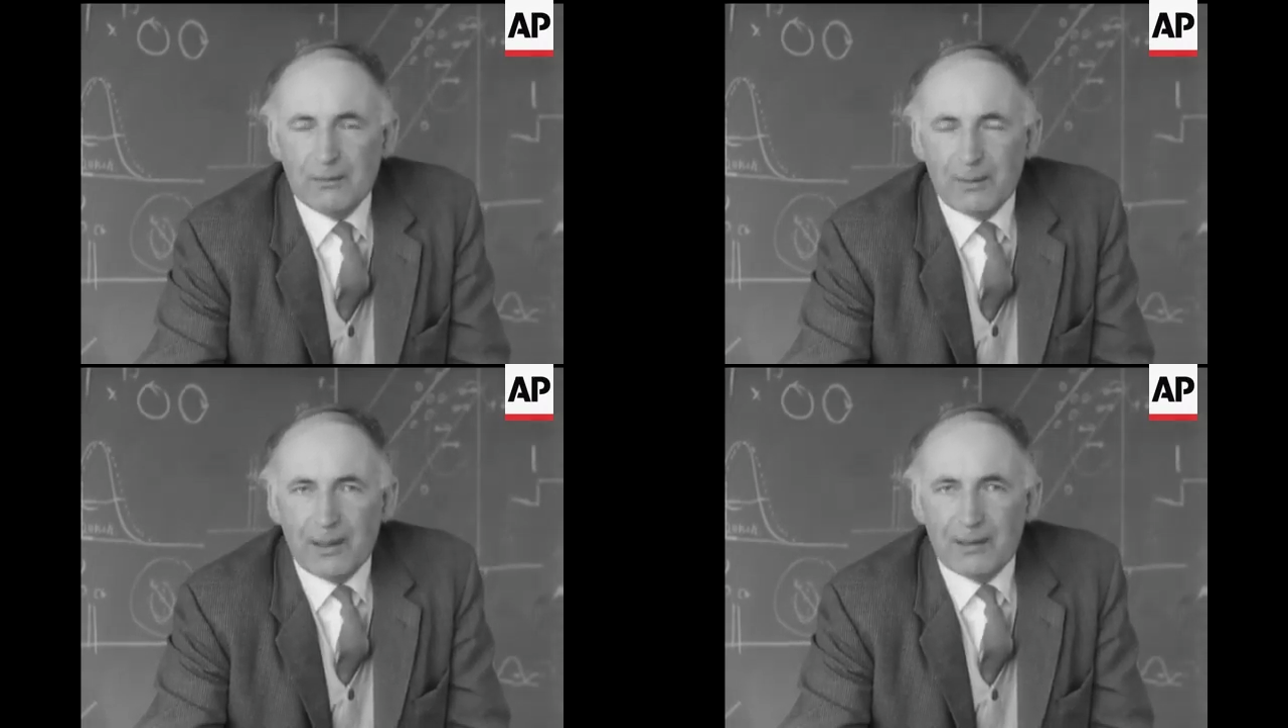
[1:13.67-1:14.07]

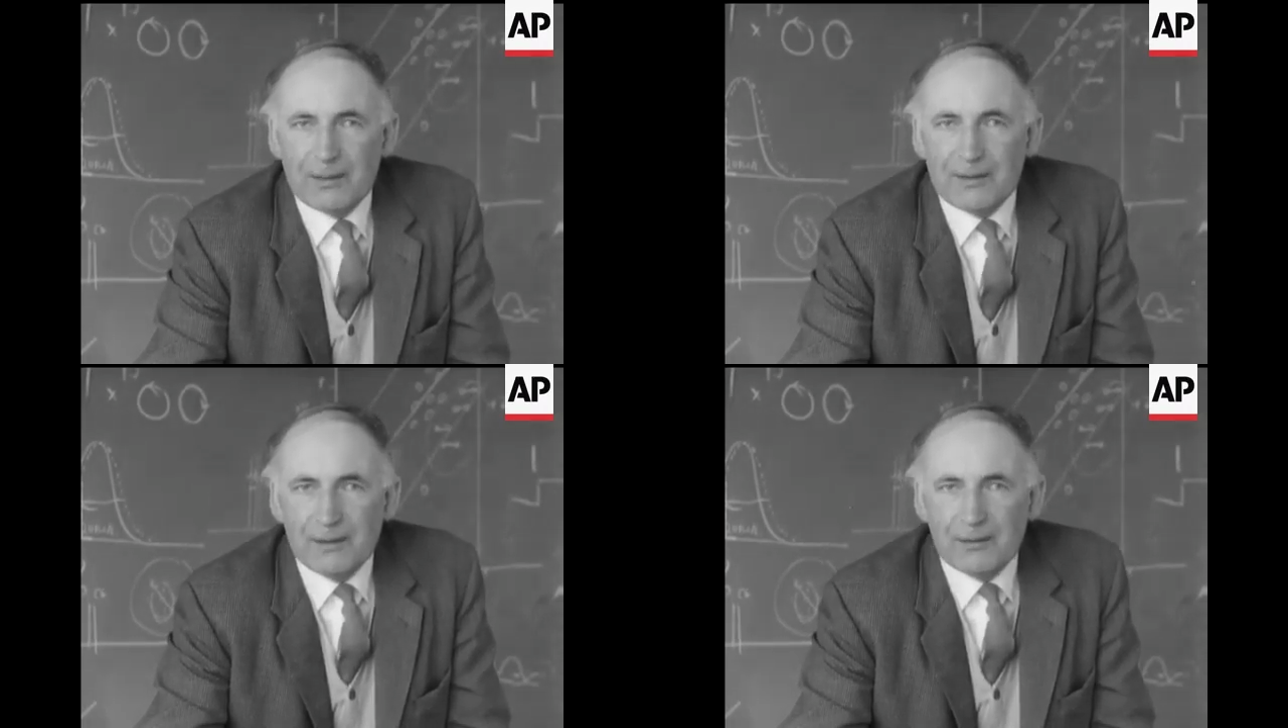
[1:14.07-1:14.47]
by
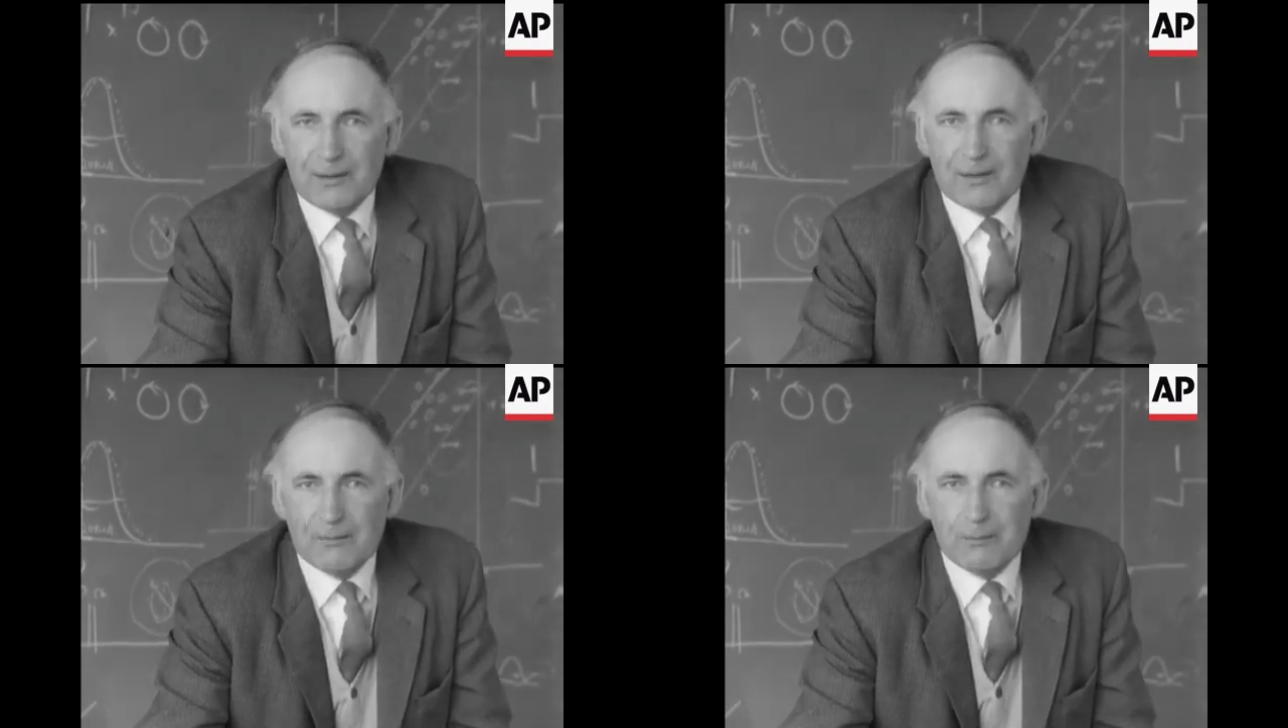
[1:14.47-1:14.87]

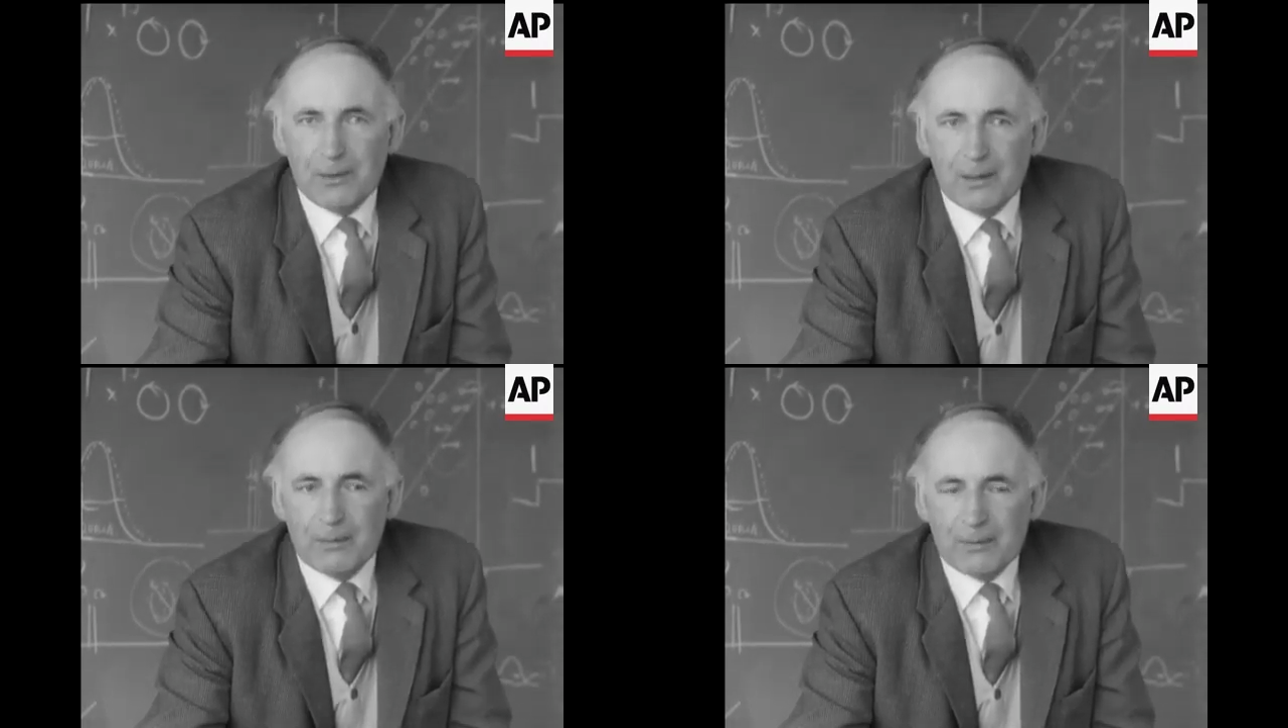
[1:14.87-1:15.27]
singleness of
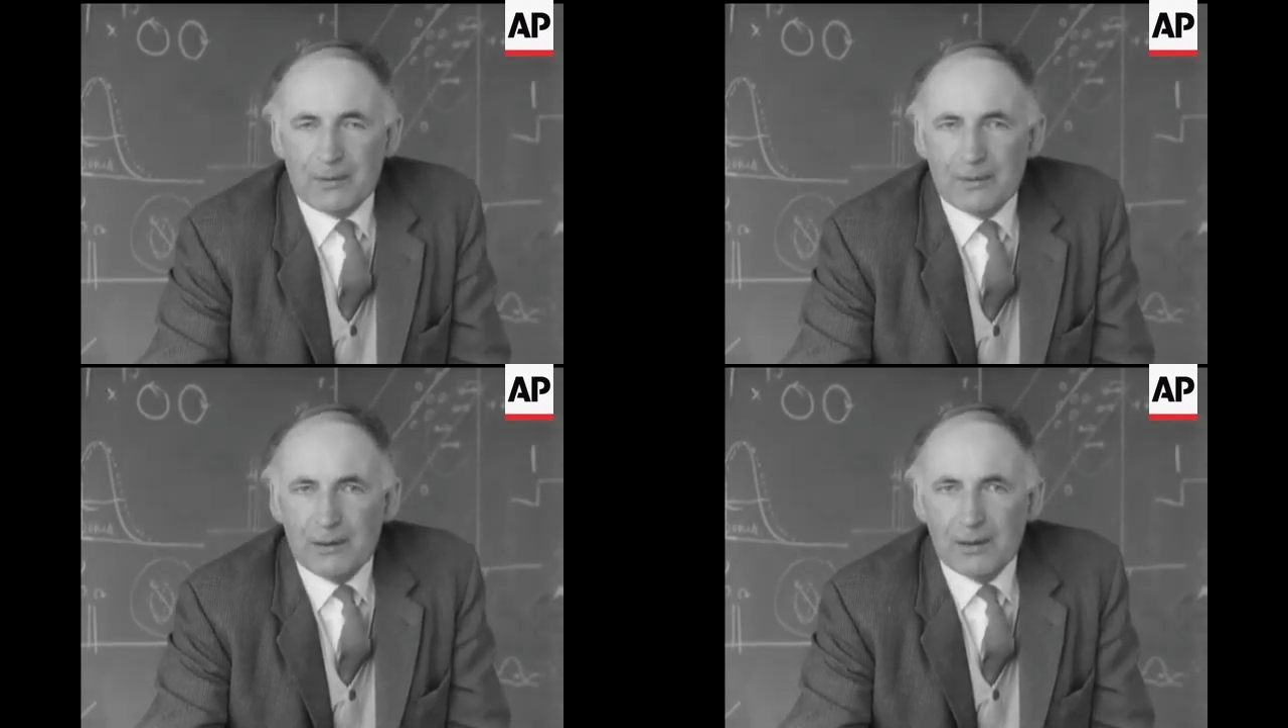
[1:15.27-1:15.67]

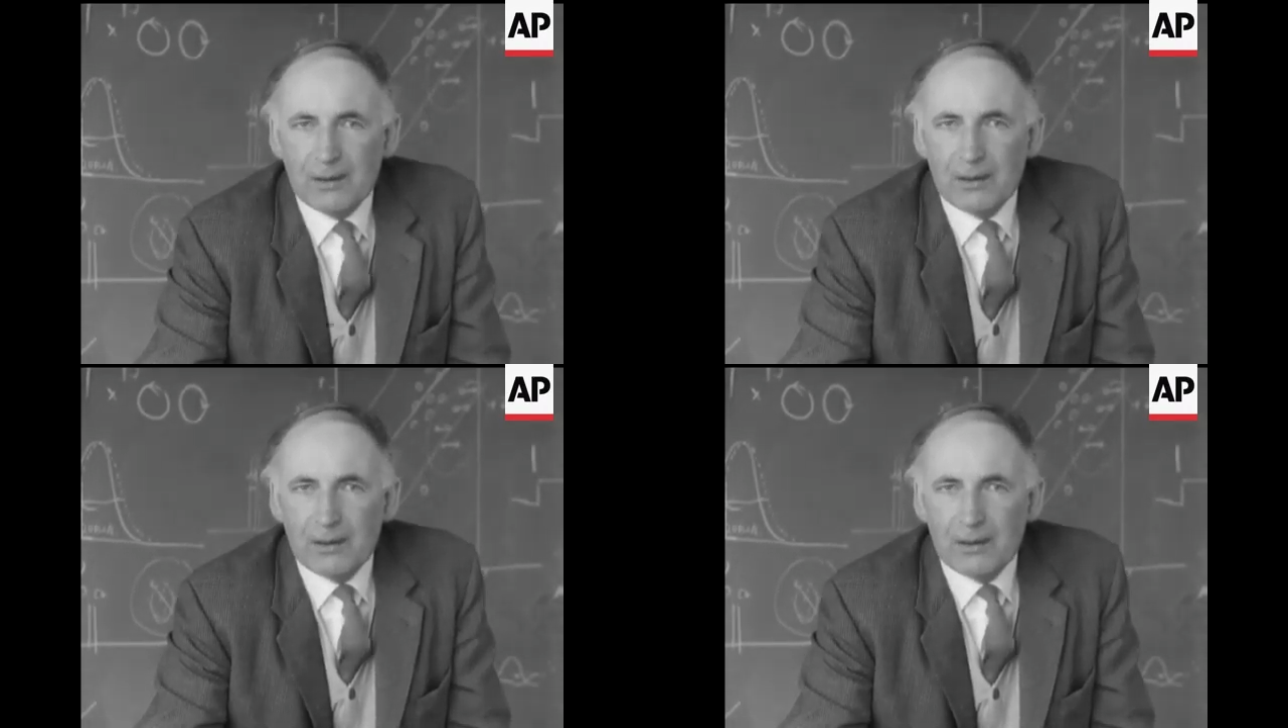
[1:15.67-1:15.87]
purpose